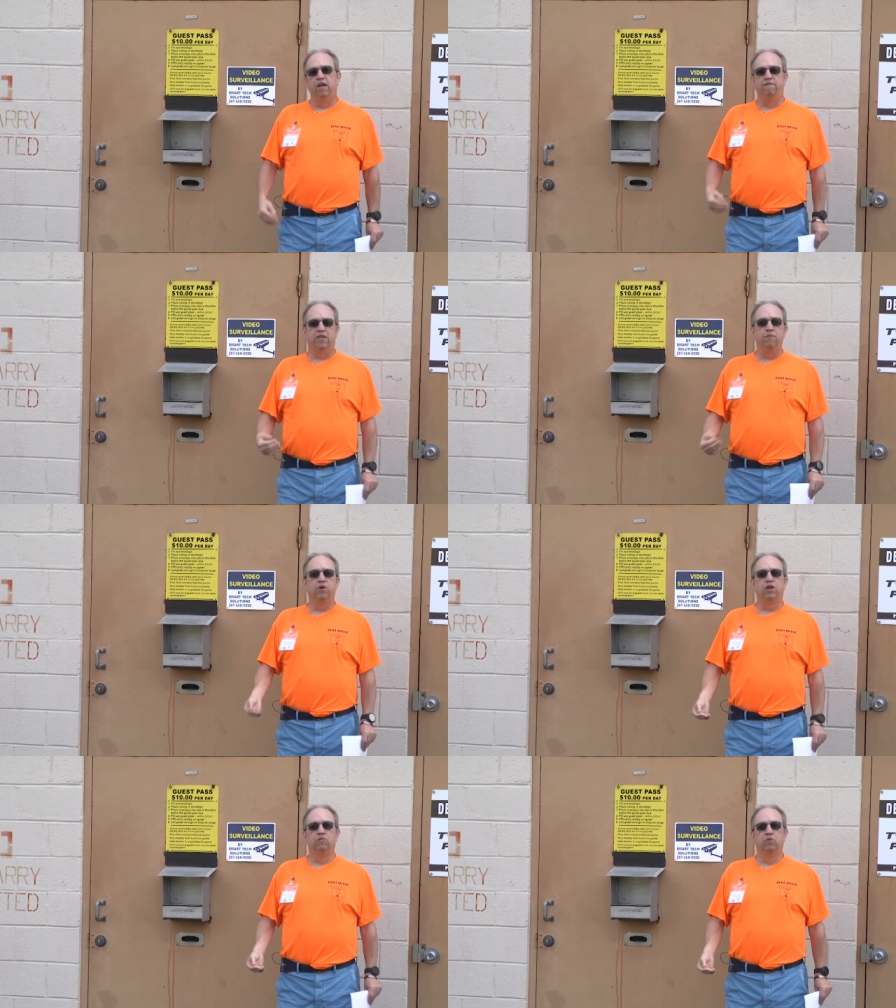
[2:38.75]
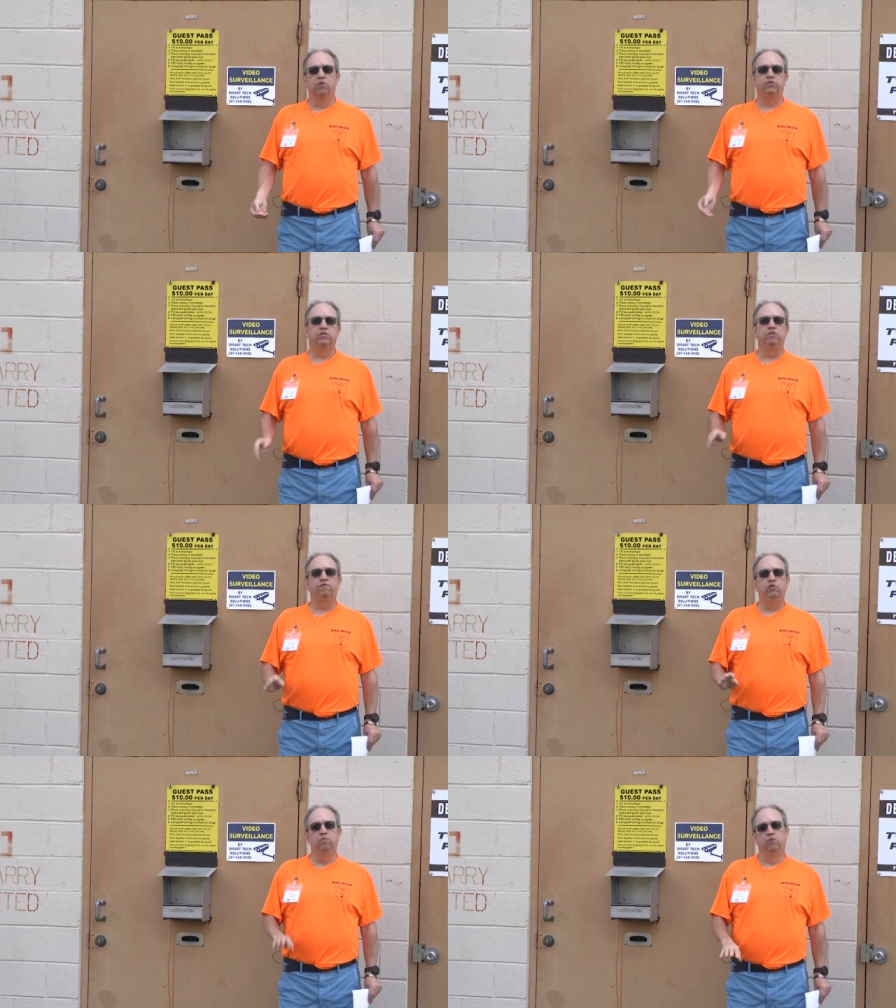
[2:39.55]
If they break a rule, it's as
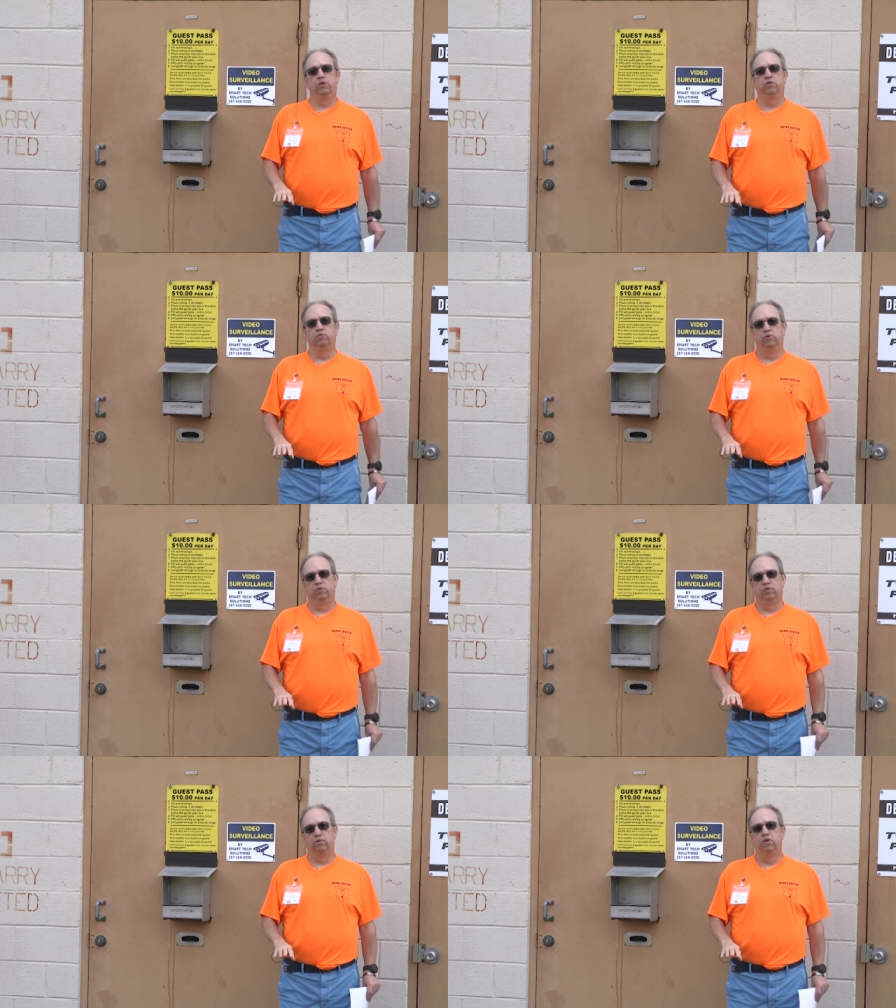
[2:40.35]
if you broke the rule.